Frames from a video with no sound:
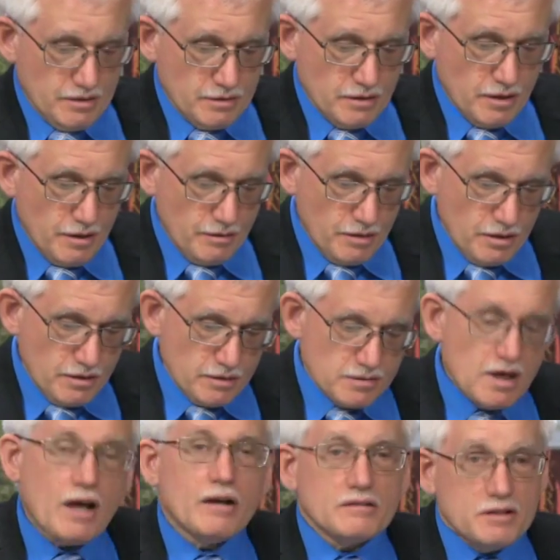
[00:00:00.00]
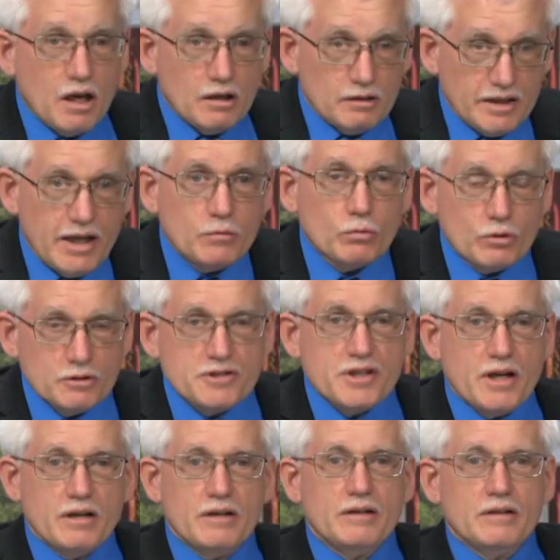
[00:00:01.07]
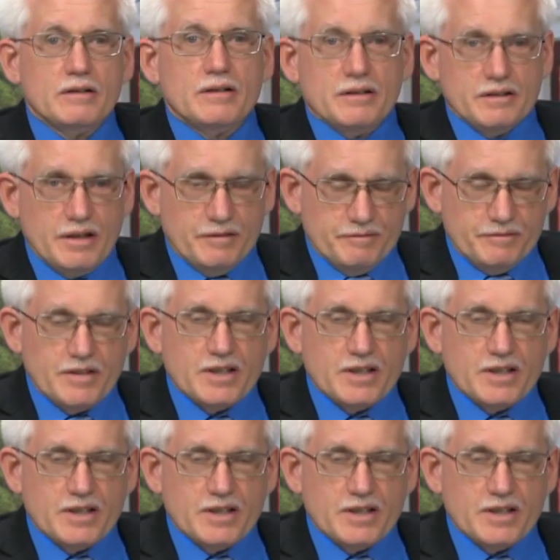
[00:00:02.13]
You'll be uh, doing the workshop? Don, Donald Edwards. I mean, yeah. Don, I'm sorry. Yeah,